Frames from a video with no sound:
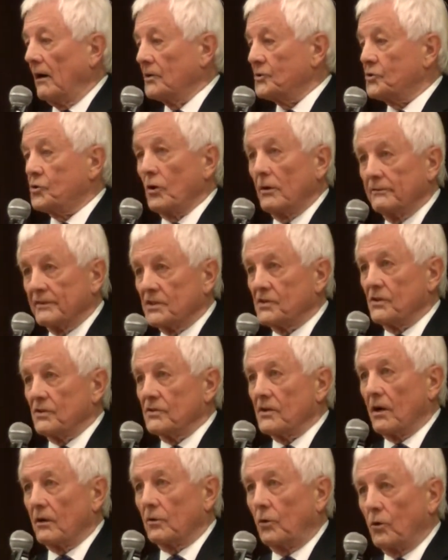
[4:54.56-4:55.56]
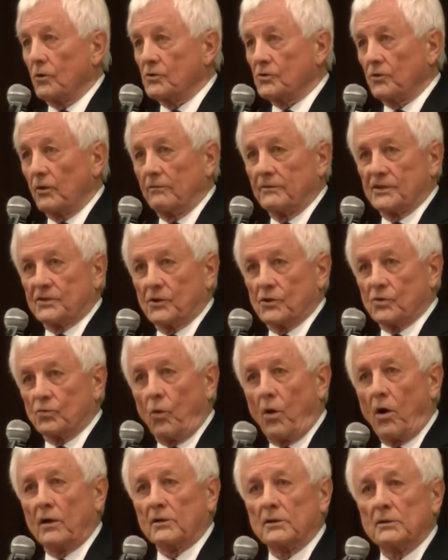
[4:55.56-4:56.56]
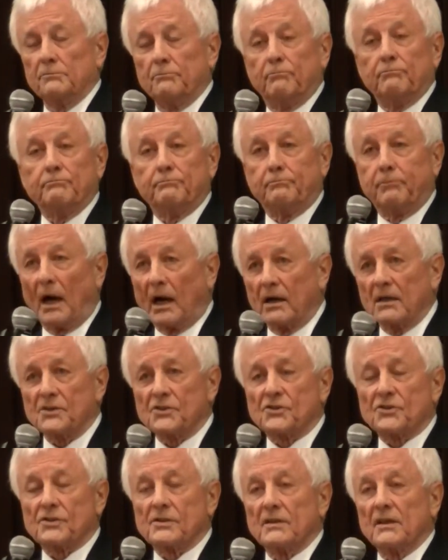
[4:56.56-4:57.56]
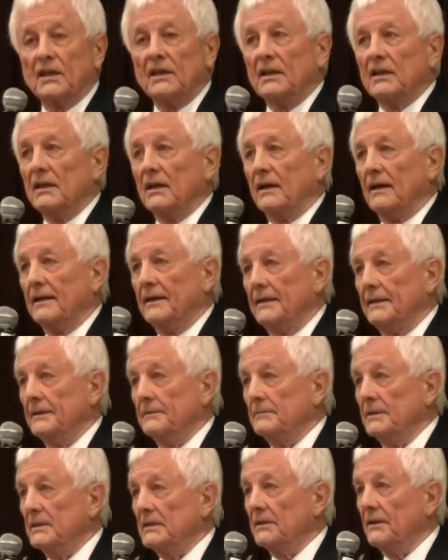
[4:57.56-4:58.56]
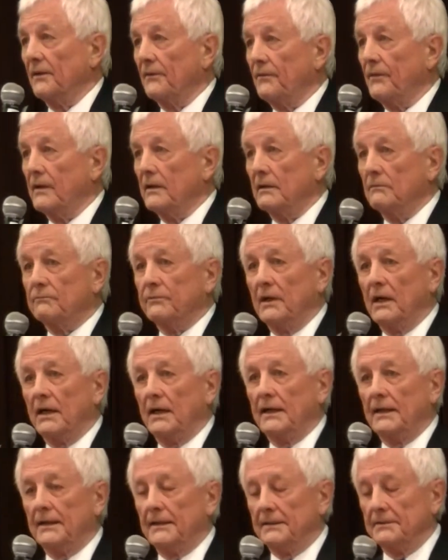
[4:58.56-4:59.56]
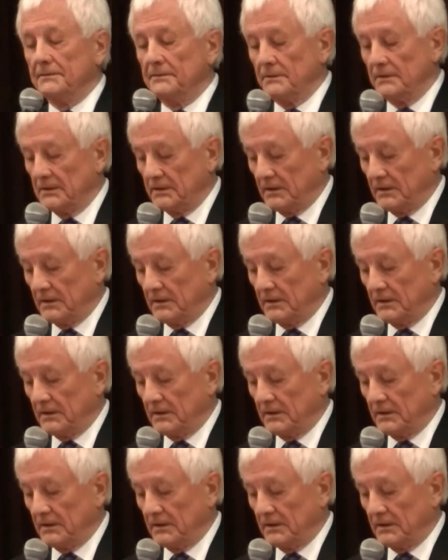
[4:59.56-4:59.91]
services, our core services, water, parks, the